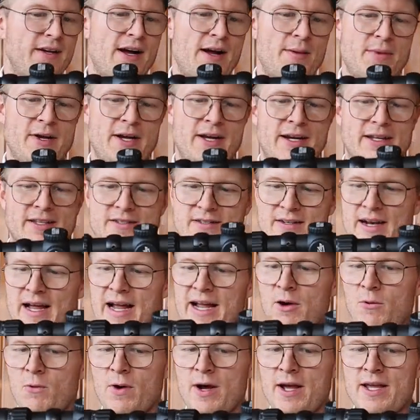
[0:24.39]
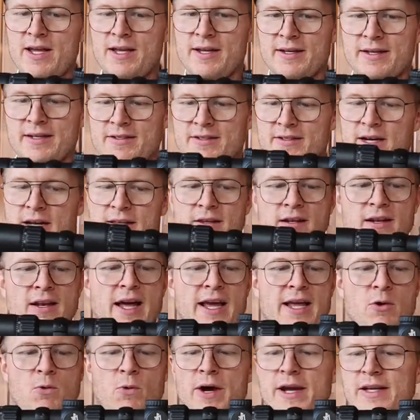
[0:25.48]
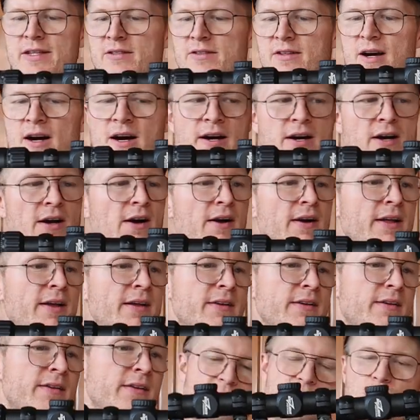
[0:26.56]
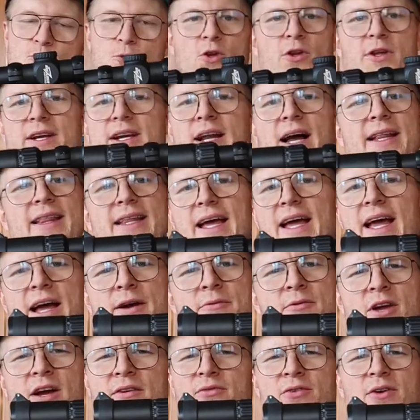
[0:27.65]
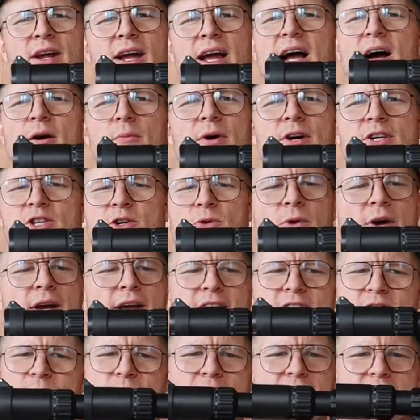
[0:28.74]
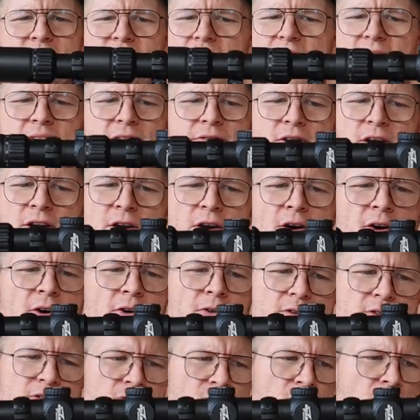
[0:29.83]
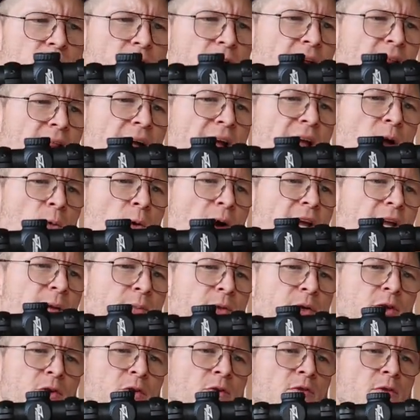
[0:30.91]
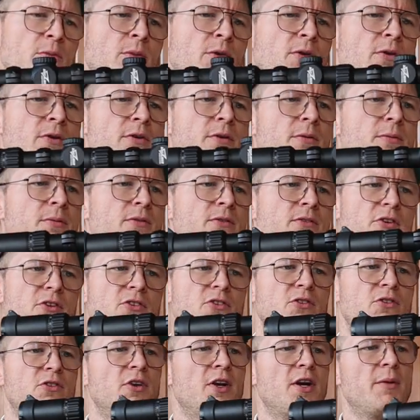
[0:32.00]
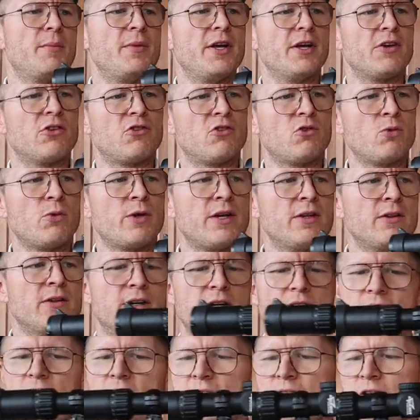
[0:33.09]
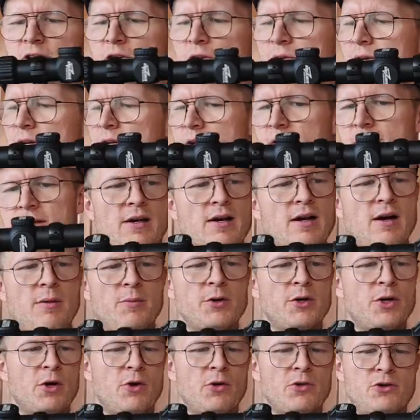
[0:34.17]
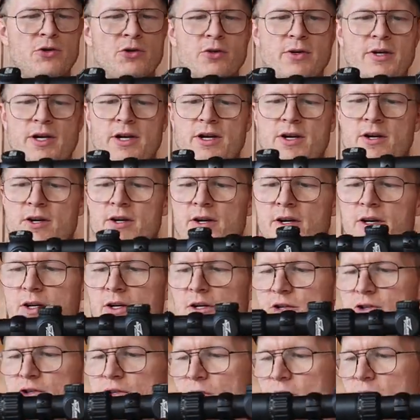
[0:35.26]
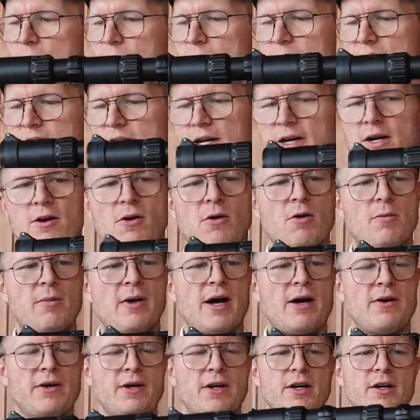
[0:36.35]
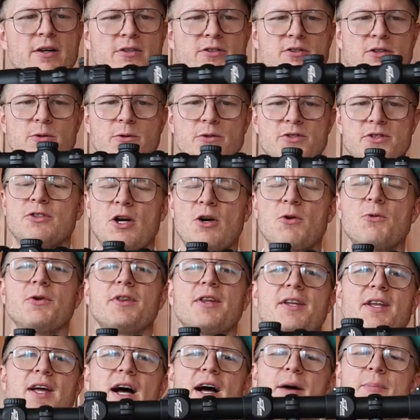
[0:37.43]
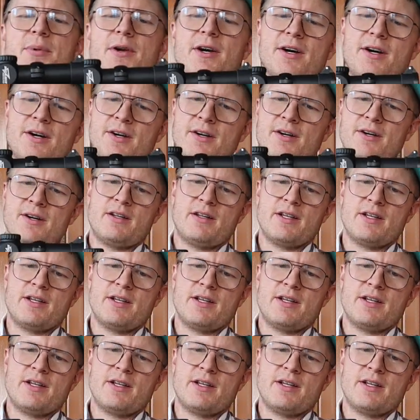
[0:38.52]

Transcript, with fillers: I mean, it's lightweight. It's got the lightweight stock on it. It's really not that heavy. I forget how much it weighs, but it's not heavy at all. It's a really lightweight, maneuverable. It's going to be a sweet little hunting unit. I'm going to go through here and uh, show you what it's kind of all about here. So we'll start with the top here.